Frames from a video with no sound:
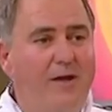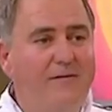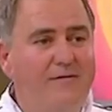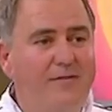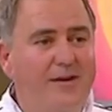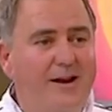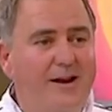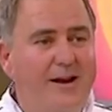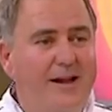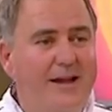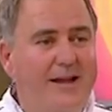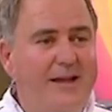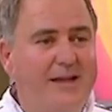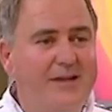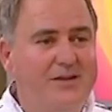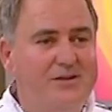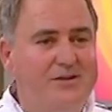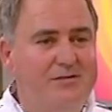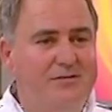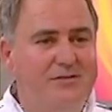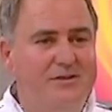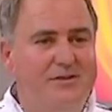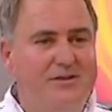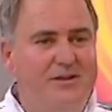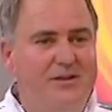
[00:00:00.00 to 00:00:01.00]
filling
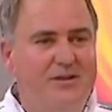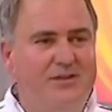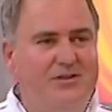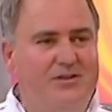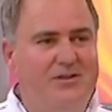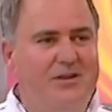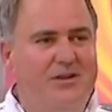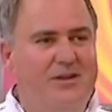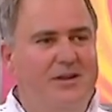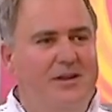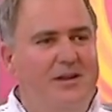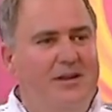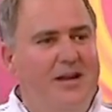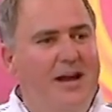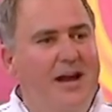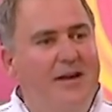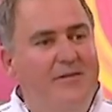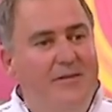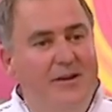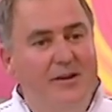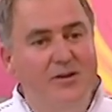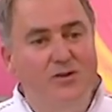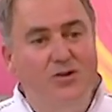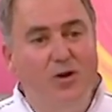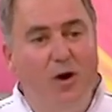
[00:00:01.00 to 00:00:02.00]
into a dish and
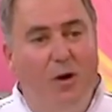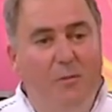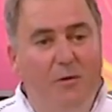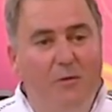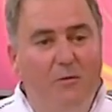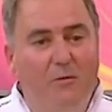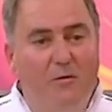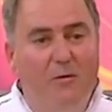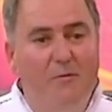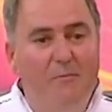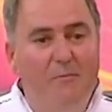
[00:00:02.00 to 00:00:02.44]
then top it with